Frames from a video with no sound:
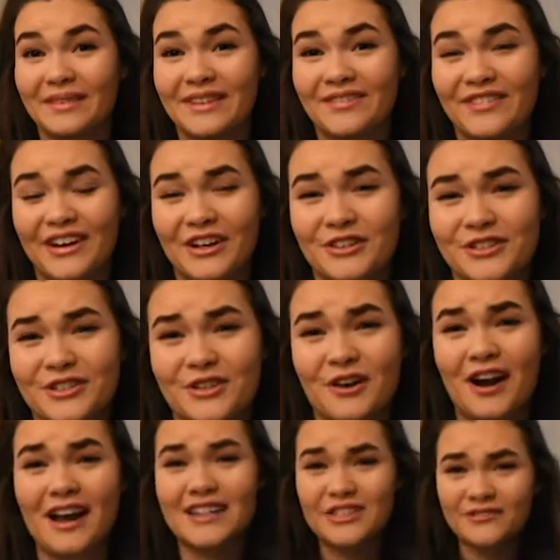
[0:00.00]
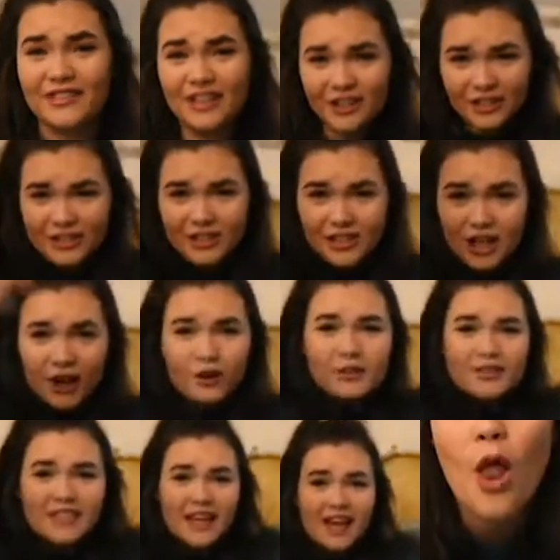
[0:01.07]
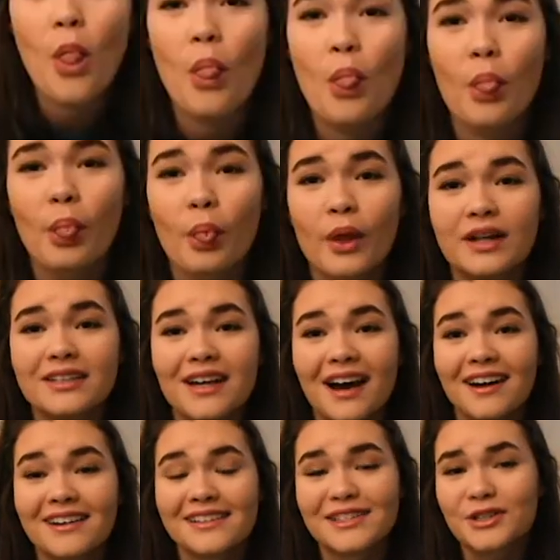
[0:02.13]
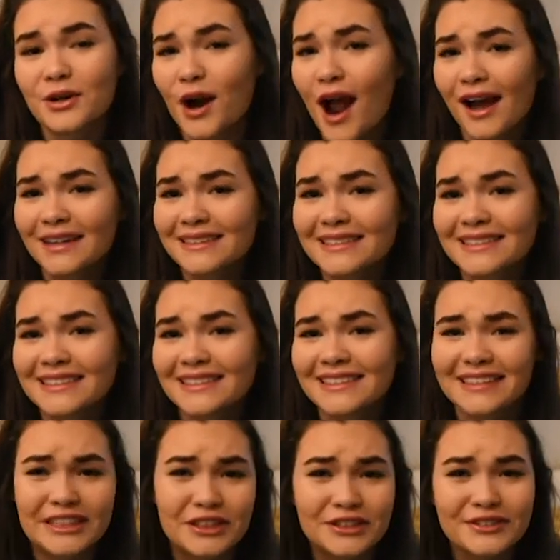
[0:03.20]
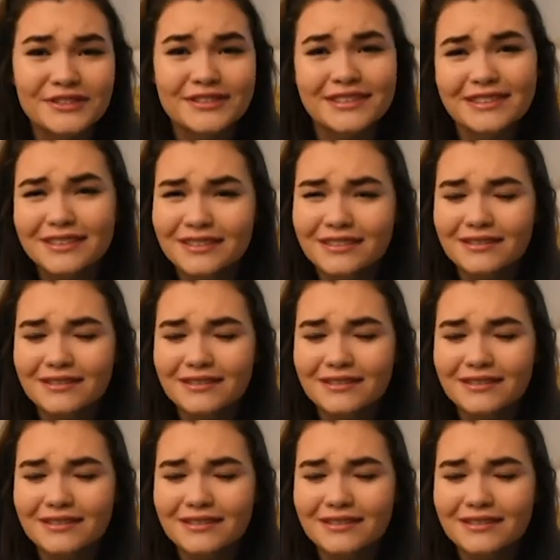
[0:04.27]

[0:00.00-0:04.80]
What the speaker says: Fingers crossed, fingers, toes, tongues crossed, ears,